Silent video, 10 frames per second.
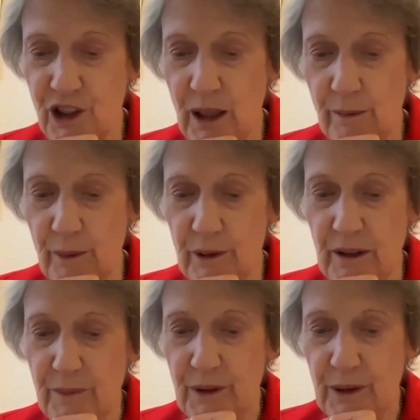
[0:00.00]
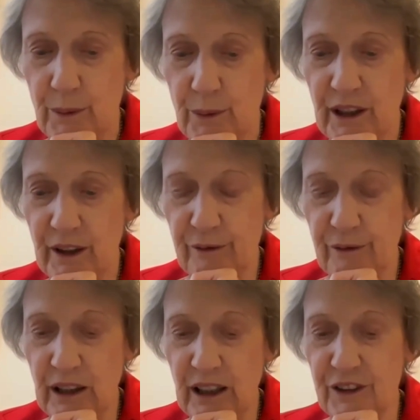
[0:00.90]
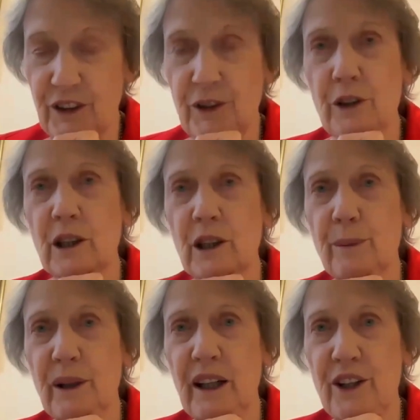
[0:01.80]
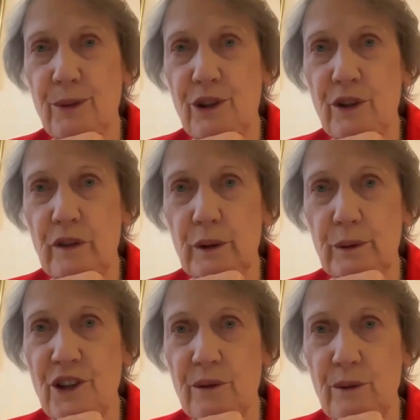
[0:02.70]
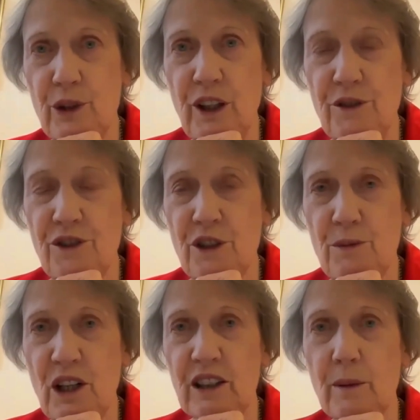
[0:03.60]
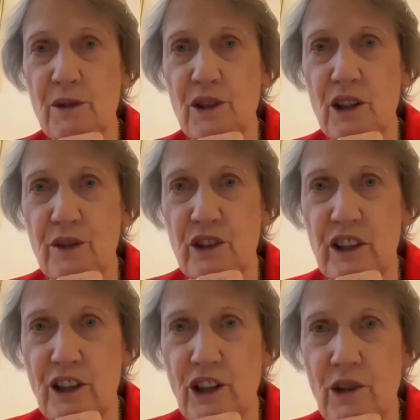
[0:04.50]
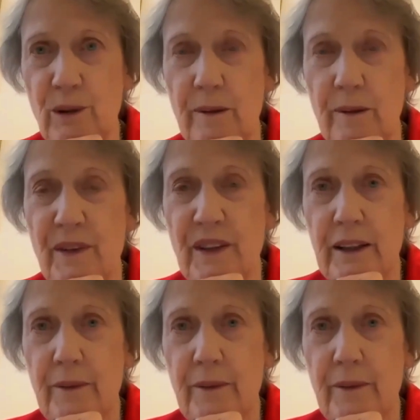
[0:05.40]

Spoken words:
general disarmament. We have other nuclear powers which have arisen, which don't subject themselves to the discipline,